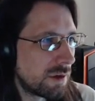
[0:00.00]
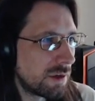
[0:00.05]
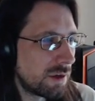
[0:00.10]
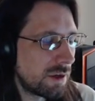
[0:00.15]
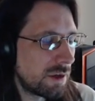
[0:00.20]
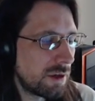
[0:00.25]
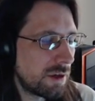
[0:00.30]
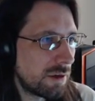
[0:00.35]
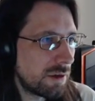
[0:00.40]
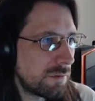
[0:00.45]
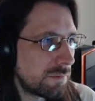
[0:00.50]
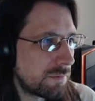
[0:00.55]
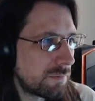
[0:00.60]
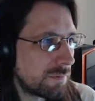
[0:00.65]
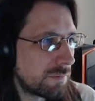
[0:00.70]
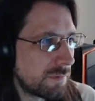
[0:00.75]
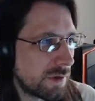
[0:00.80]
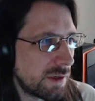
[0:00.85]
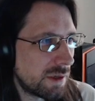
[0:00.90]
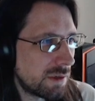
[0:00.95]
You know,
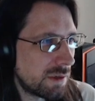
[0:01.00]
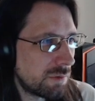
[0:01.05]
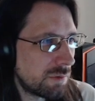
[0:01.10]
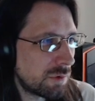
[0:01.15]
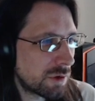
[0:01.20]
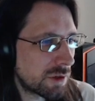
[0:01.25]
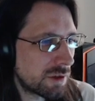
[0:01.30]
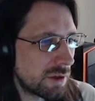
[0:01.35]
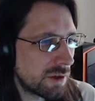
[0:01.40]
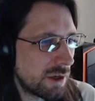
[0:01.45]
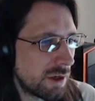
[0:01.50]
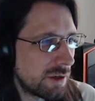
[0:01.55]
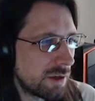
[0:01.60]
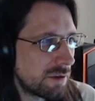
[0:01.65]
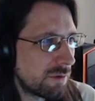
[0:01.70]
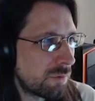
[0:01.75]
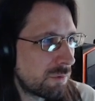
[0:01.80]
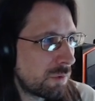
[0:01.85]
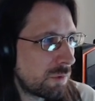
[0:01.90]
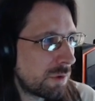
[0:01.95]
uh, we're kind
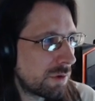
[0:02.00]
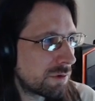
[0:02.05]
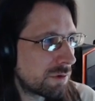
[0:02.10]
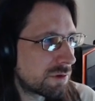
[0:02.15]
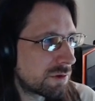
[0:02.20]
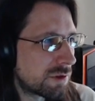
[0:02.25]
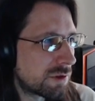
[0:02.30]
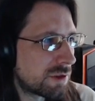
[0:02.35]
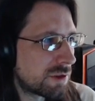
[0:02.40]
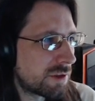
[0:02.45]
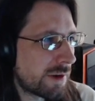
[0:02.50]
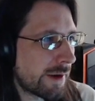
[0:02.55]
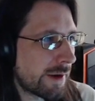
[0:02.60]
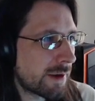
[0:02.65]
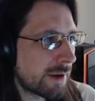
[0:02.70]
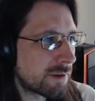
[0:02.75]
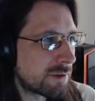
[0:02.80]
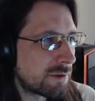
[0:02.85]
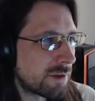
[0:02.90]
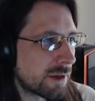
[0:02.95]
of, the word
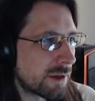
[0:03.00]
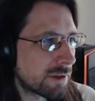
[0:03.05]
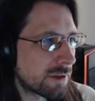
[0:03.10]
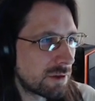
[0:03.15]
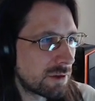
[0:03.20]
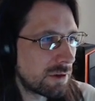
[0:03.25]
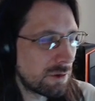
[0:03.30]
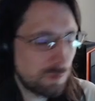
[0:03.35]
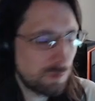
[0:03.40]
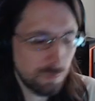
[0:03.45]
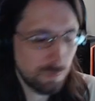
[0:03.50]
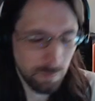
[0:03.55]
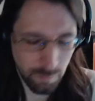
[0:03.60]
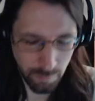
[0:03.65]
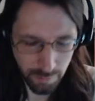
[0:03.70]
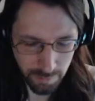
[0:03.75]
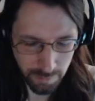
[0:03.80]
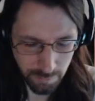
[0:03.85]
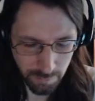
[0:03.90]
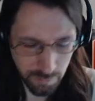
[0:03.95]
stats is actually a little
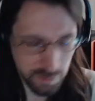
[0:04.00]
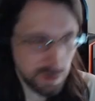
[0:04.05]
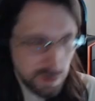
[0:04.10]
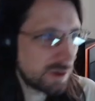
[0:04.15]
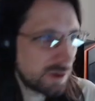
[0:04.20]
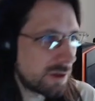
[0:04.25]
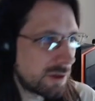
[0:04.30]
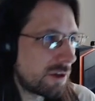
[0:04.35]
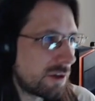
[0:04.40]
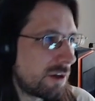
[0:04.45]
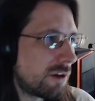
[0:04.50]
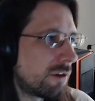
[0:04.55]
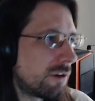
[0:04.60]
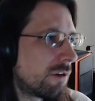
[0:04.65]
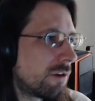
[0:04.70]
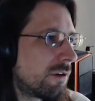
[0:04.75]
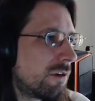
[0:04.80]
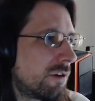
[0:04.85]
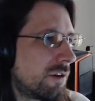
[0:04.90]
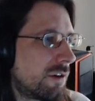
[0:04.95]
re redundant
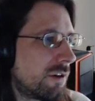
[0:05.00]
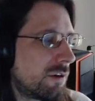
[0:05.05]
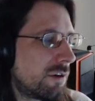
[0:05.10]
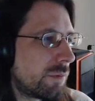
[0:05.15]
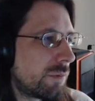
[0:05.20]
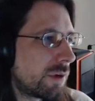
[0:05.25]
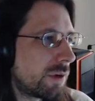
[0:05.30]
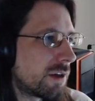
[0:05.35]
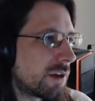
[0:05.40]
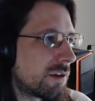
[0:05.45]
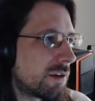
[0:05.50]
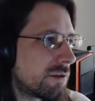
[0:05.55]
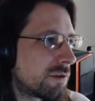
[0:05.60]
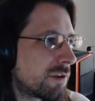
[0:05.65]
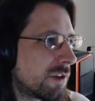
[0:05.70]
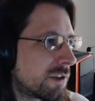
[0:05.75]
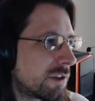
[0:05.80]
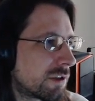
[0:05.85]
here because it's